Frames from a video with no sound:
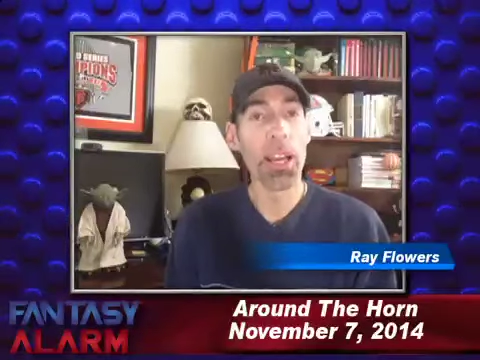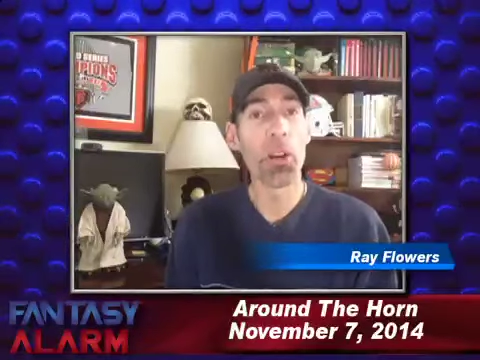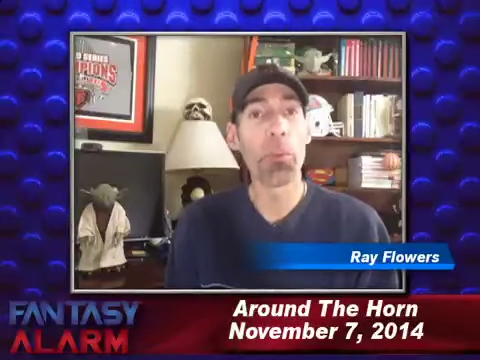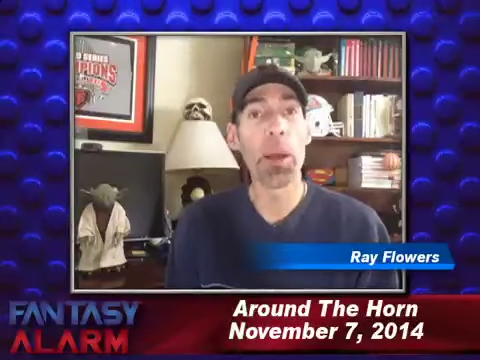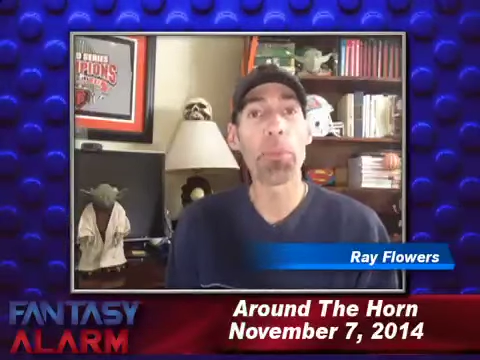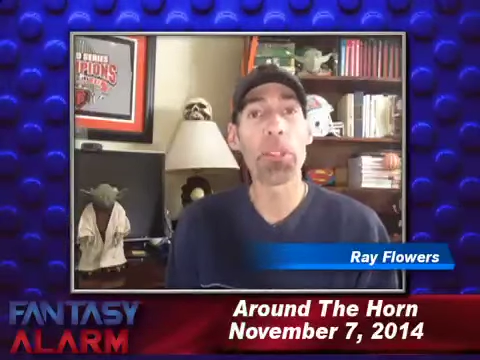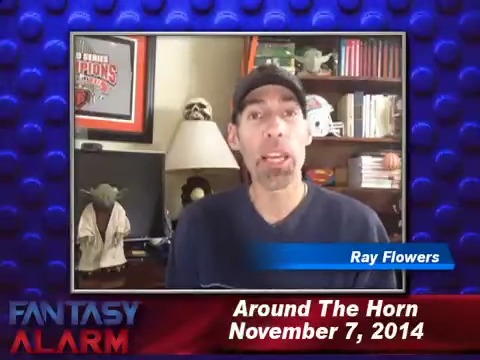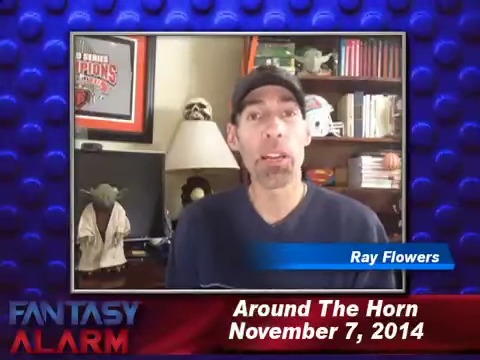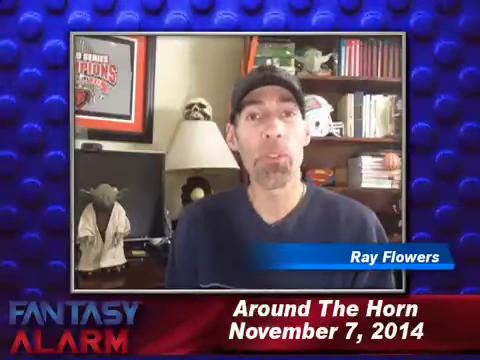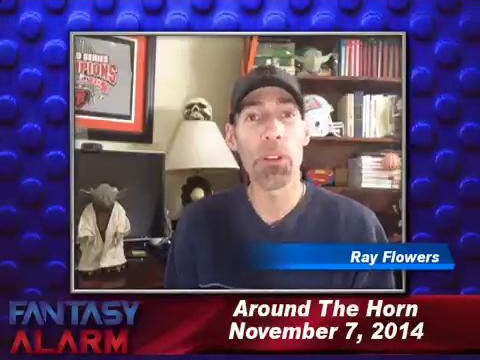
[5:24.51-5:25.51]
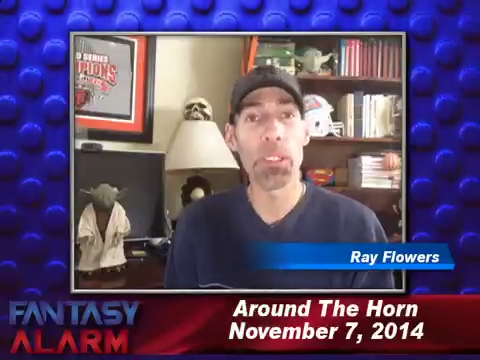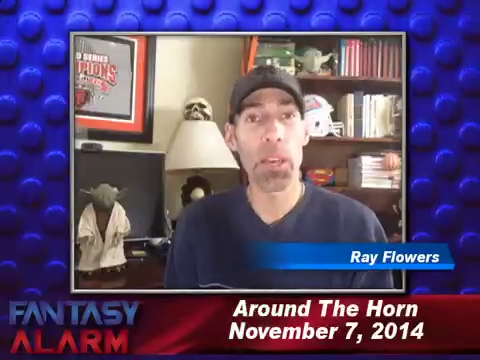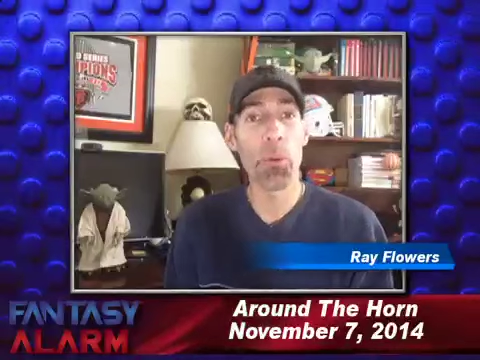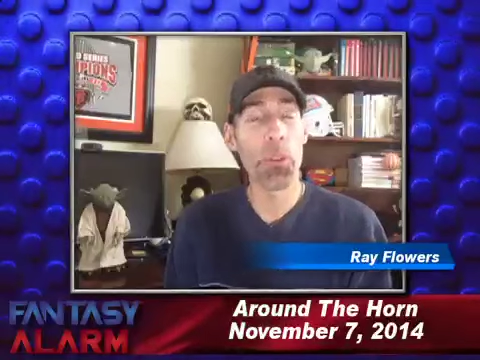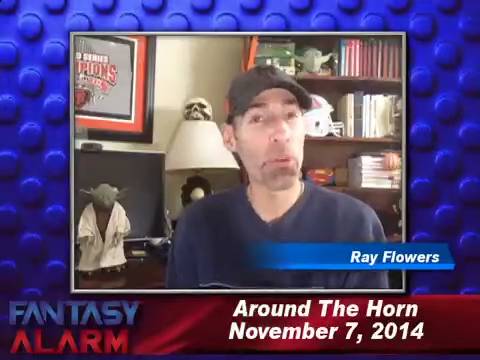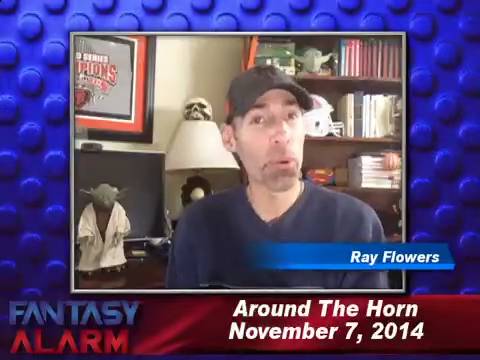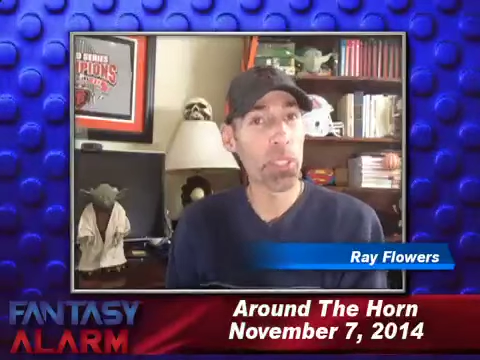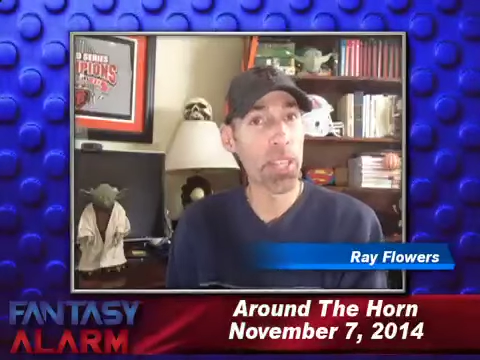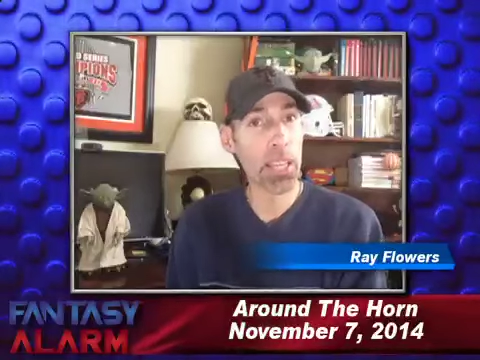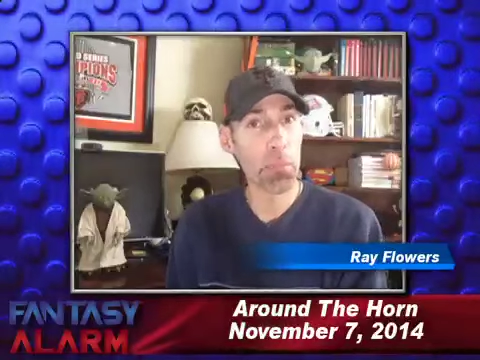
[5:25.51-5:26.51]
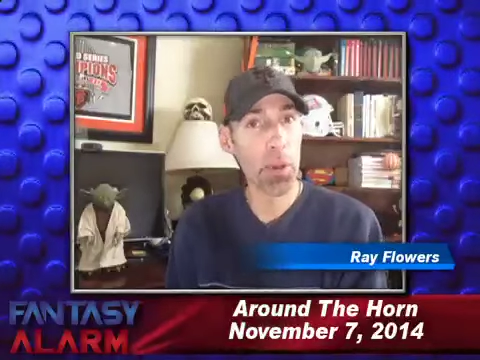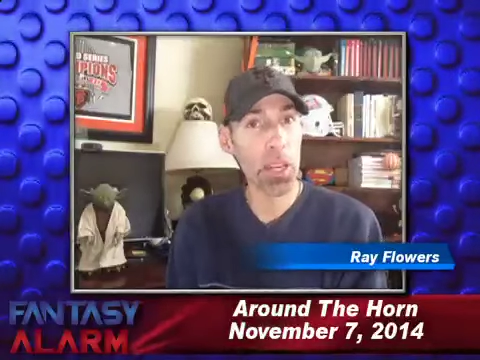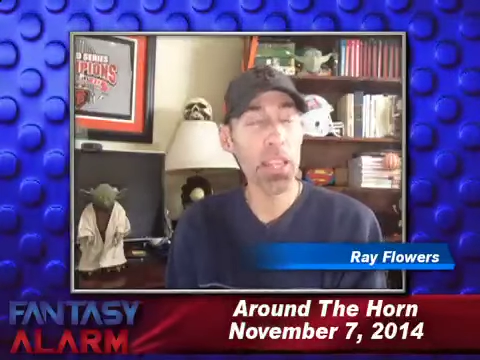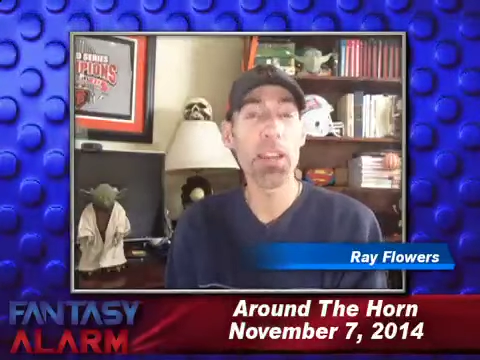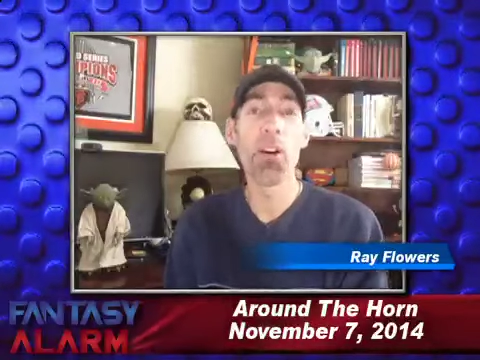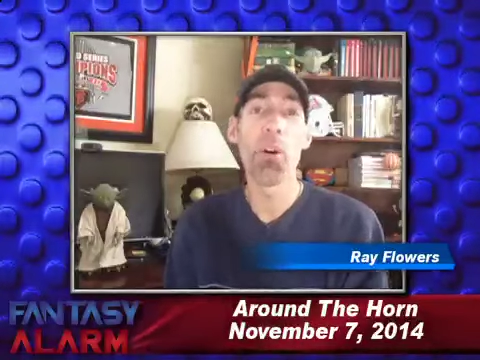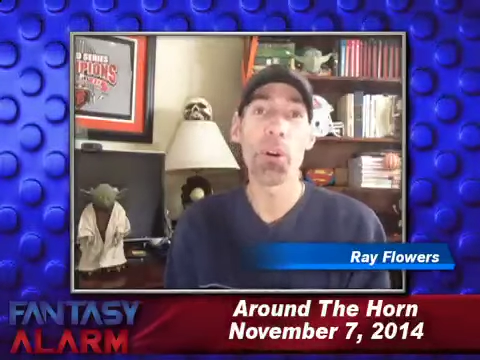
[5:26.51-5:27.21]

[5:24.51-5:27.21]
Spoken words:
It'll be up to Sandoval to say whether he wants to take the money